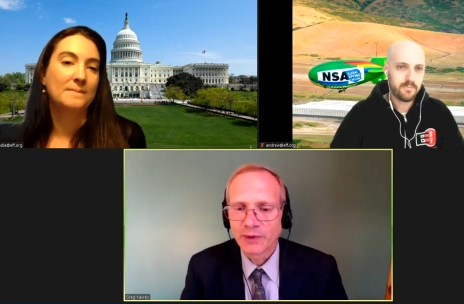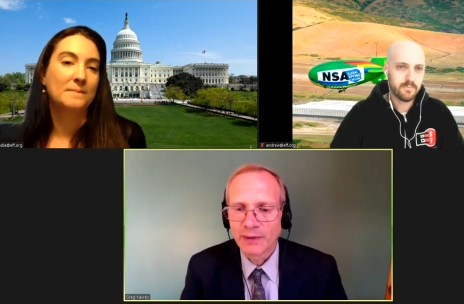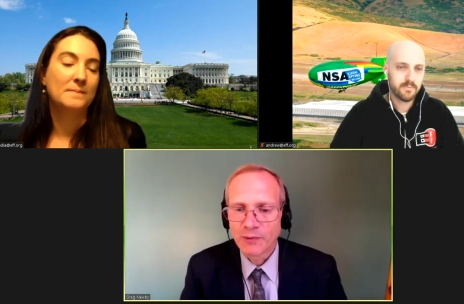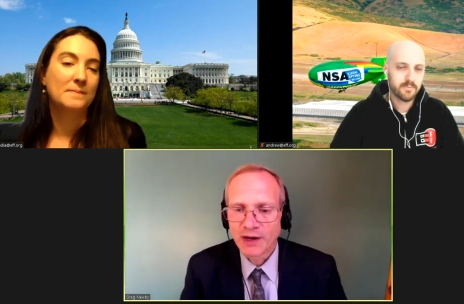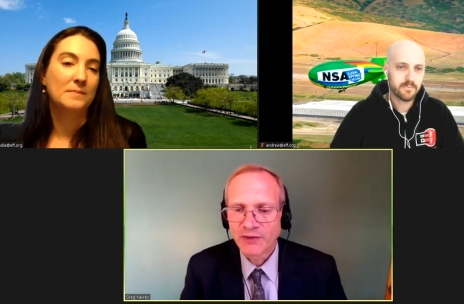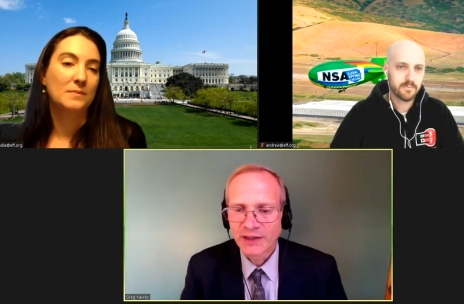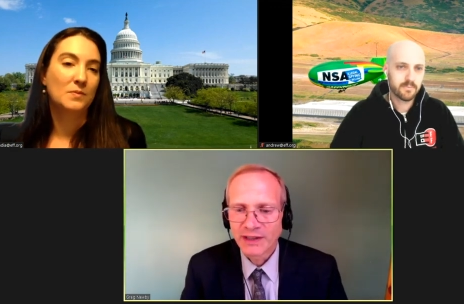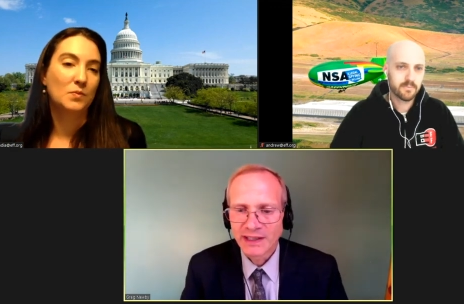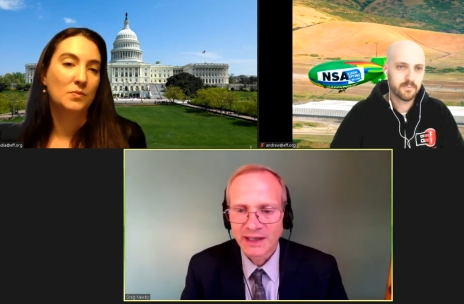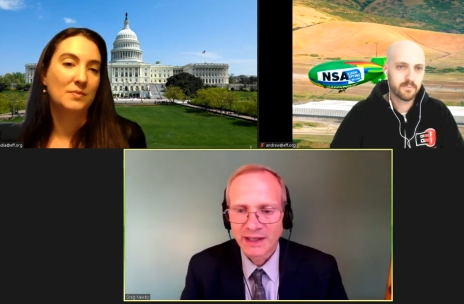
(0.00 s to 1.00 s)
Speaker 1: I'm watching
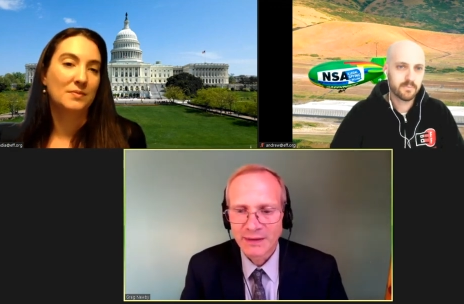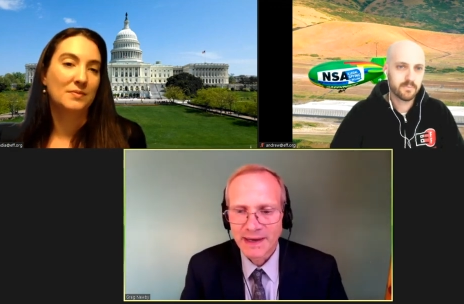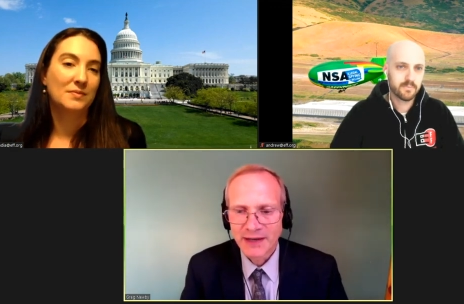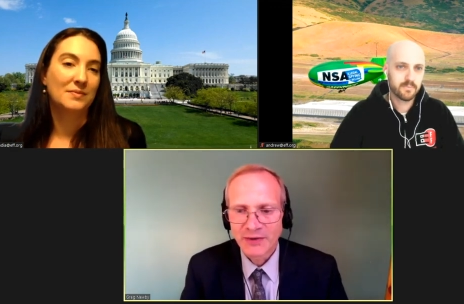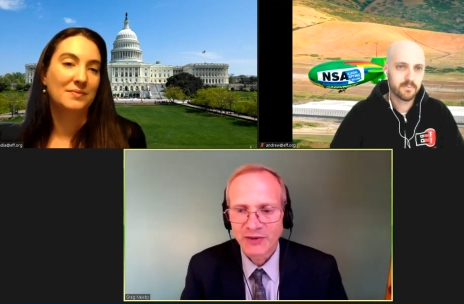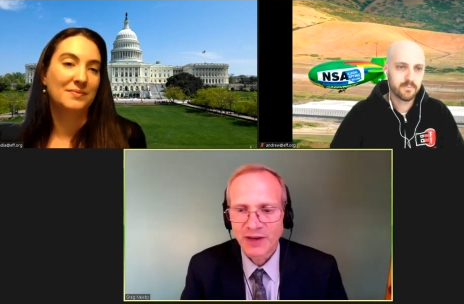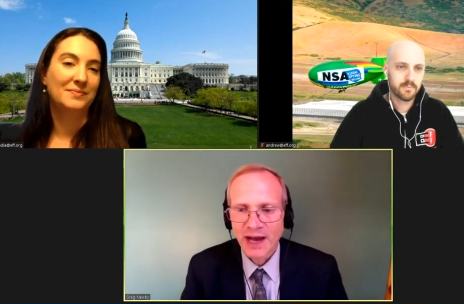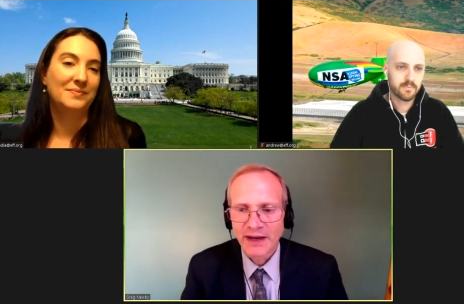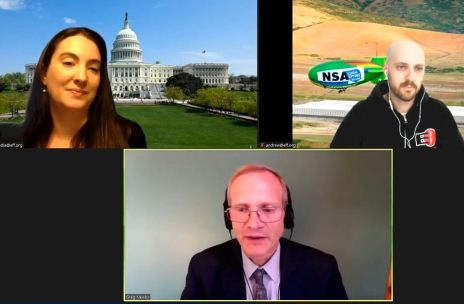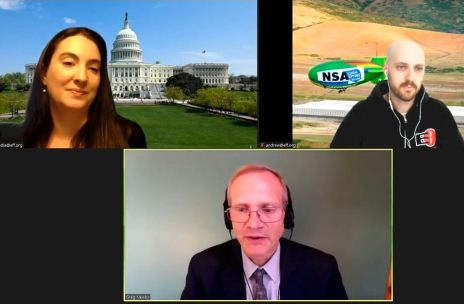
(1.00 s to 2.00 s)
the Matrix
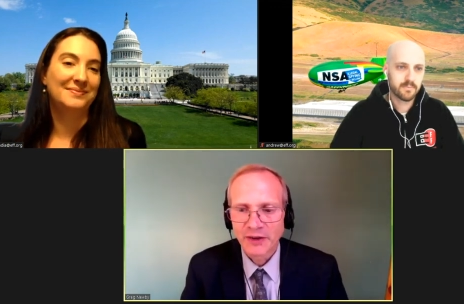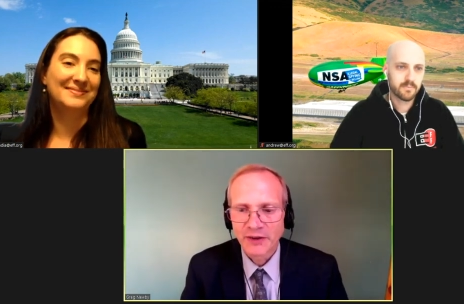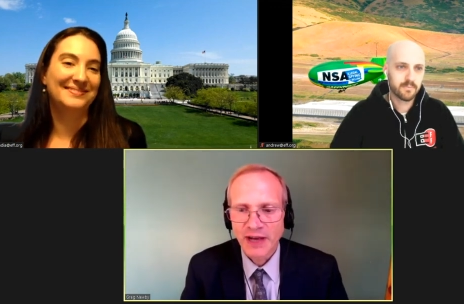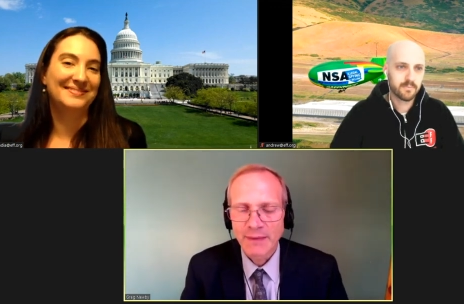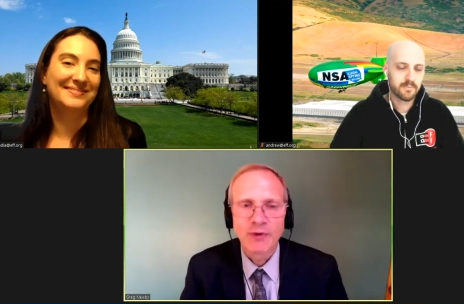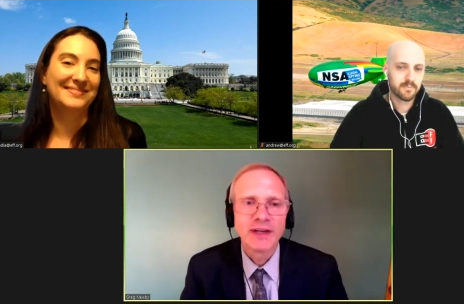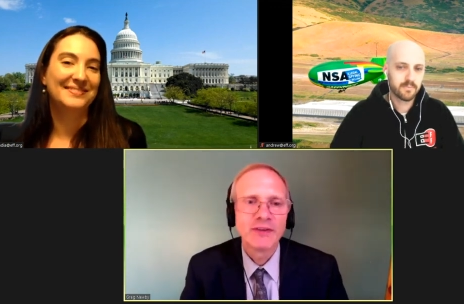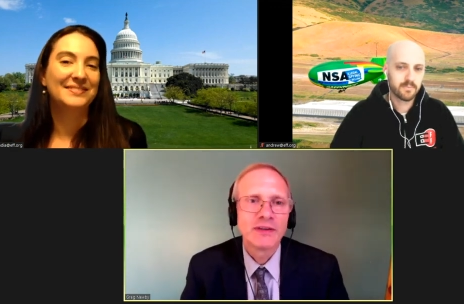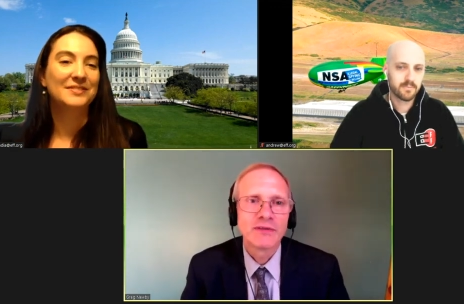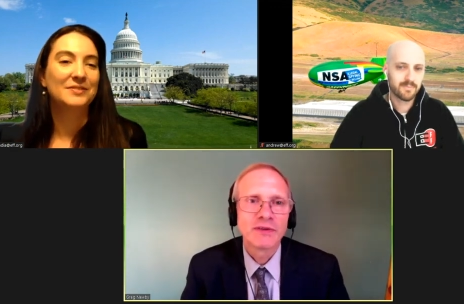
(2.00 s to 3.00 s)
chat, and there's such
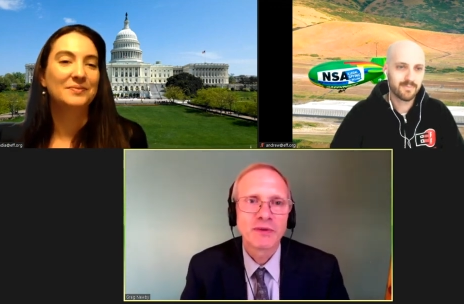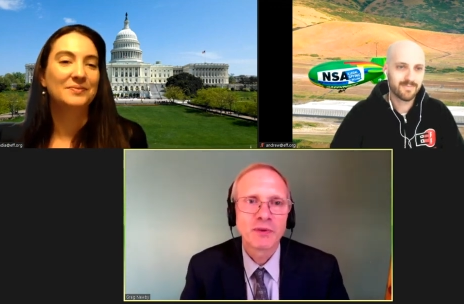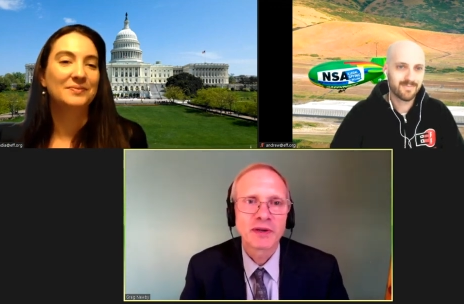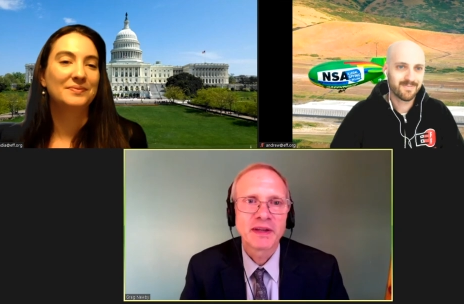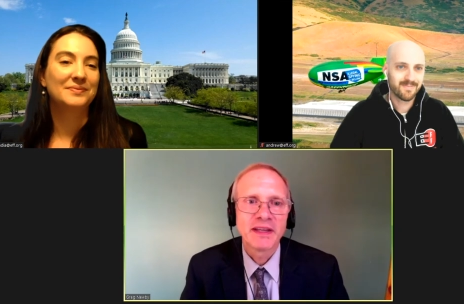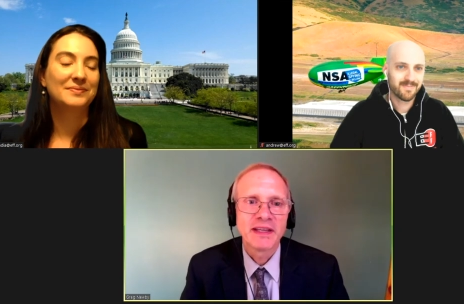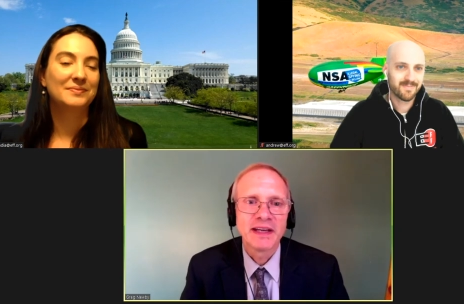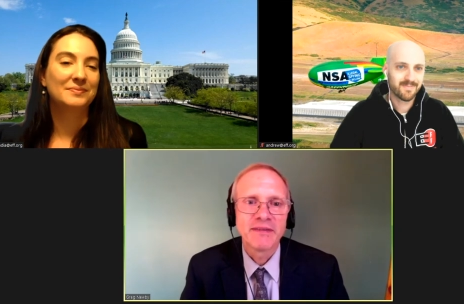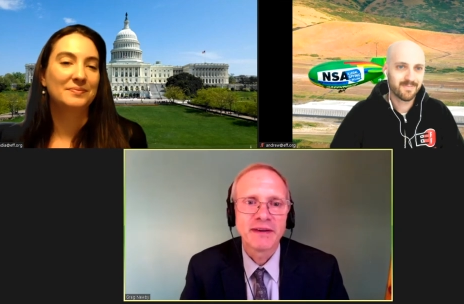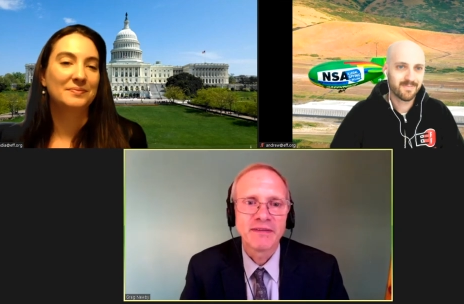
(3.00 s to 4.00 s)
admiration for the work that
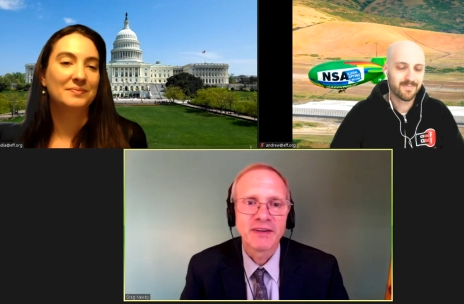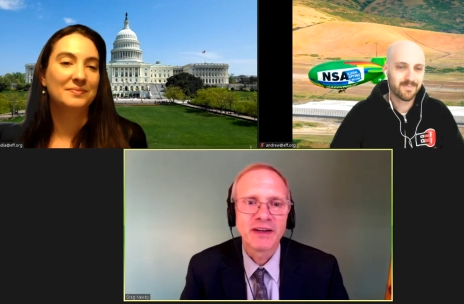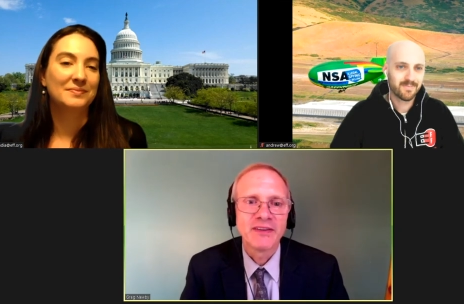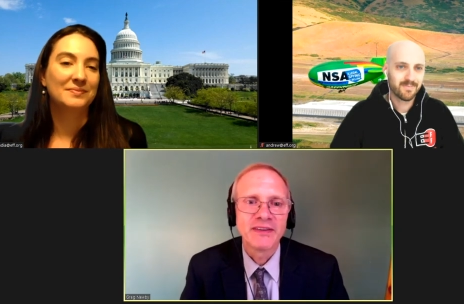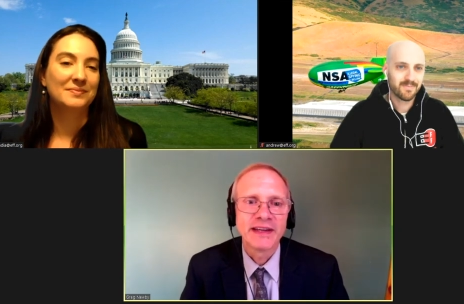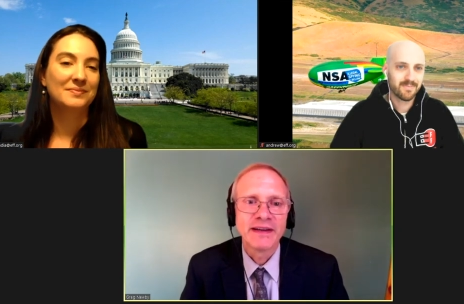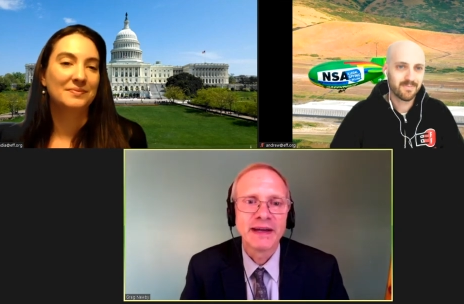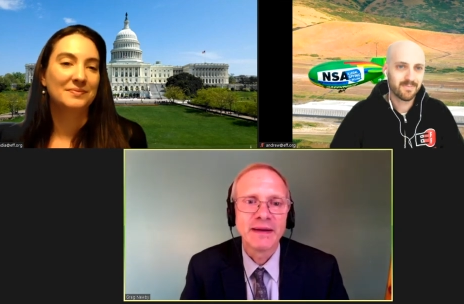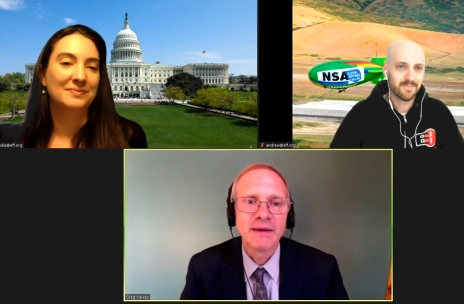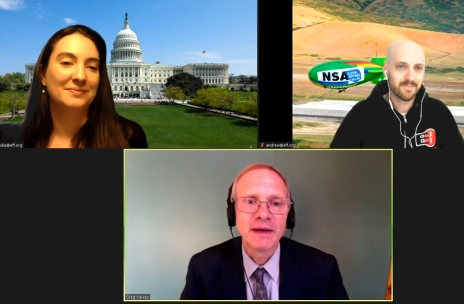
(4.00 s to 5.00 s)
the EFF does,
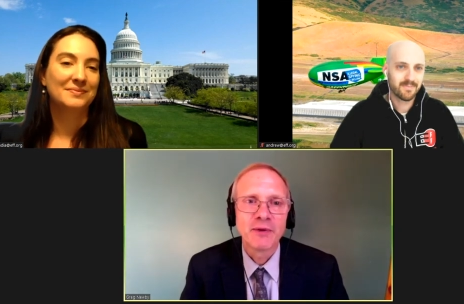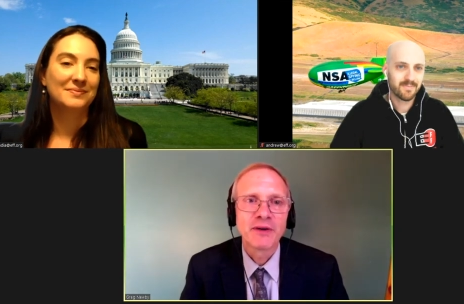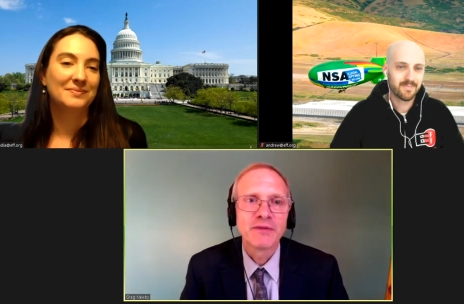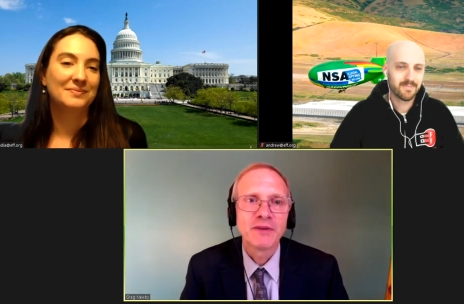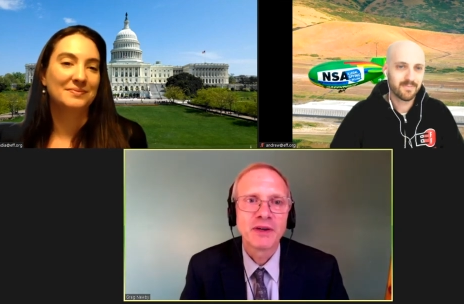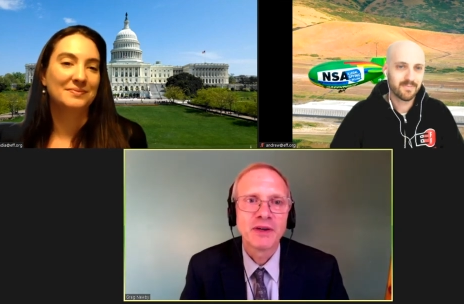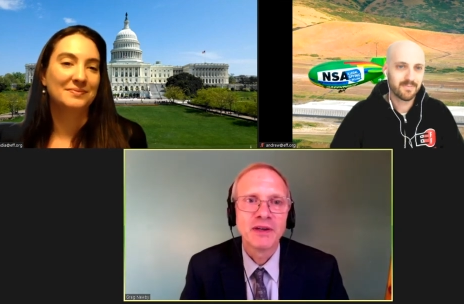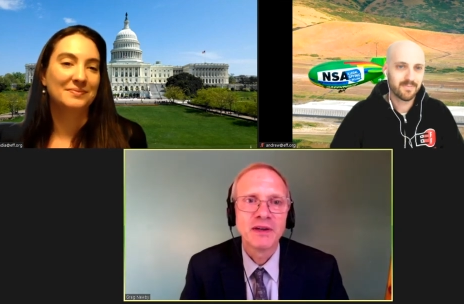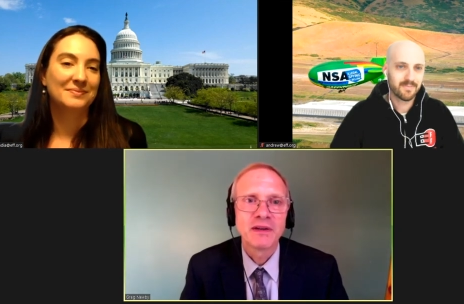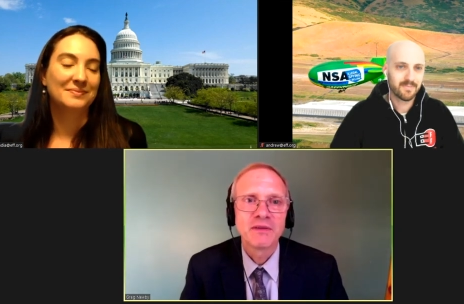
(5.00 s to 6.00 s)
and I wonder if you could